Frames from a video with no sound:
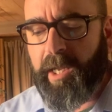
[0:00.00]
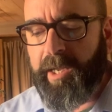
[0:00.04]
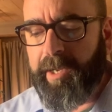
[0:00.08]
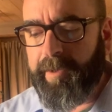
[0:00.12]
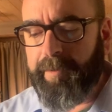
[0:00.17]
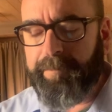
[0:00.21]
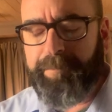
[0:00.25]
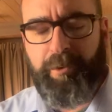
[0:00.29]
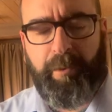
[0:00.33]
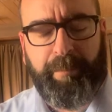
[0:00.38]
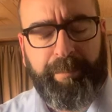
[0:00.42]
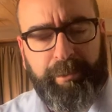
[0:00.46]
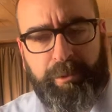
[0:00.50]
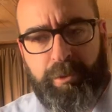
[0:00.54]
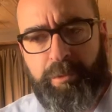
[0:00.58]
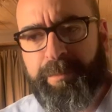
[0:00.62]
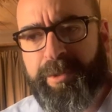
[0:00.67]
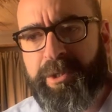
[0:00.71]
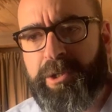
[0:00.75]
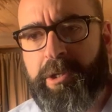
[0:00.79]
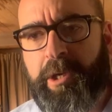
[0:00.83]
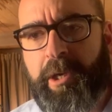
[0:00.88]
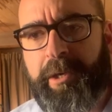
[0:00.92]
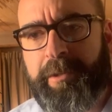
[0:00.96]
If you don't put too
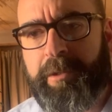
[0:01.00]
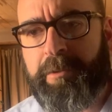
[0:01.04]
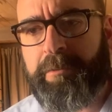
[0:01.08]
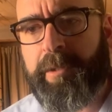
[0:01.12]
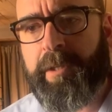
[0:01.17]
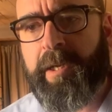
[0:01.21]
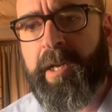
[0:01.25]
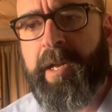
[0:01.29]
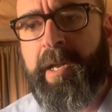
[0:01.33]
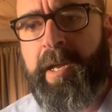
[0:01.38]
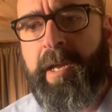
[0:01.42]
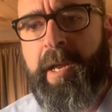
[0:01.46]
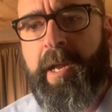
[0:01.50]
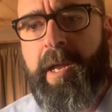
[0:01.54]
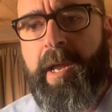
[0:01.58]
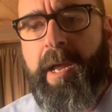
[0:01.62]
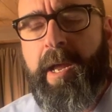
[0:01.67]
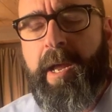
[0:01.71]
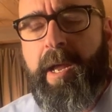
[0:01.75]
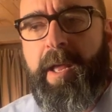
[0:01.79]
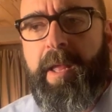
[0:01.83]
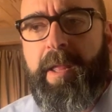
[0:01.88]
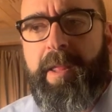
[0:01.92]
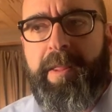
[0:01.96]
much thought into it,
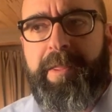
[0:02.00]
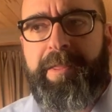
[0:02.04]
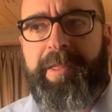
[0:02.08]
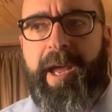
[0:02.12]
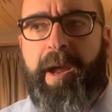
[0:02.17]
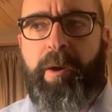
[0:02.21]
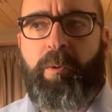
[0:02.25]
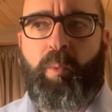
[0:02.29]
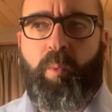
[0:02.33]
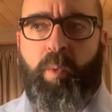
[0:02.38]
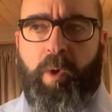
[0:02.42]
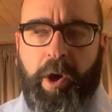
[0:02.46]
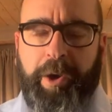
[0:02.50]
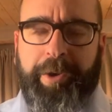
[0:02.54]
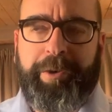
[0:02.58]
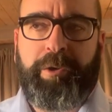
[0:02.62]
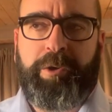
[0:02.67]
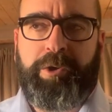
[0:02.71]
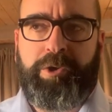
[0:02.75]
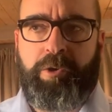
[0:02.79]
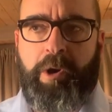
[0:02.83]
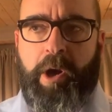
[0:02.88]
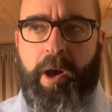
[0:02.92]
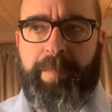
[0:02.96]
that water
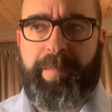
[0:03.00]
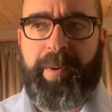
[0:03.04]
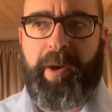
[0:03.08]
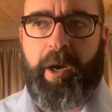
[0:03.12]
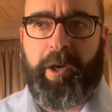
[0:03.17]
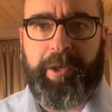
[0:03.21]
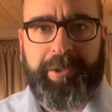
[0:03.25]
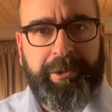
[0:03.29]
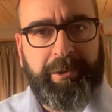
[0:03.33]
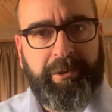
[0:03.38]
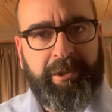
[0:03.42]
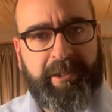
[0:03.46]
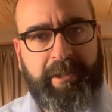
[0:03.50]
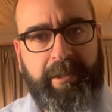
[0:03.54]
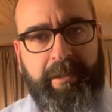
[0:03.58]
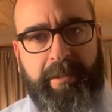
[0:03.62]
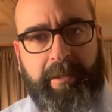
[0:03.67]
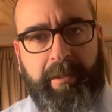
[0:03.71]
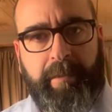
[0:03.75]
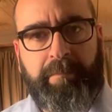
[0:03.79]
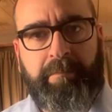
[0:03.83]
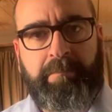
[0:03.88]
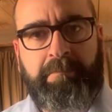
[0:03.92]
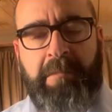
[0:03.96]
drop on your
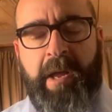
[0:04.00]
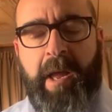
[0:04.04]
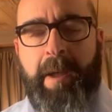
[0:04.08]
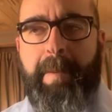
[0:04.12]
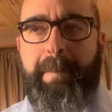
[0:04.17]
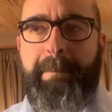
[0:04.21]
system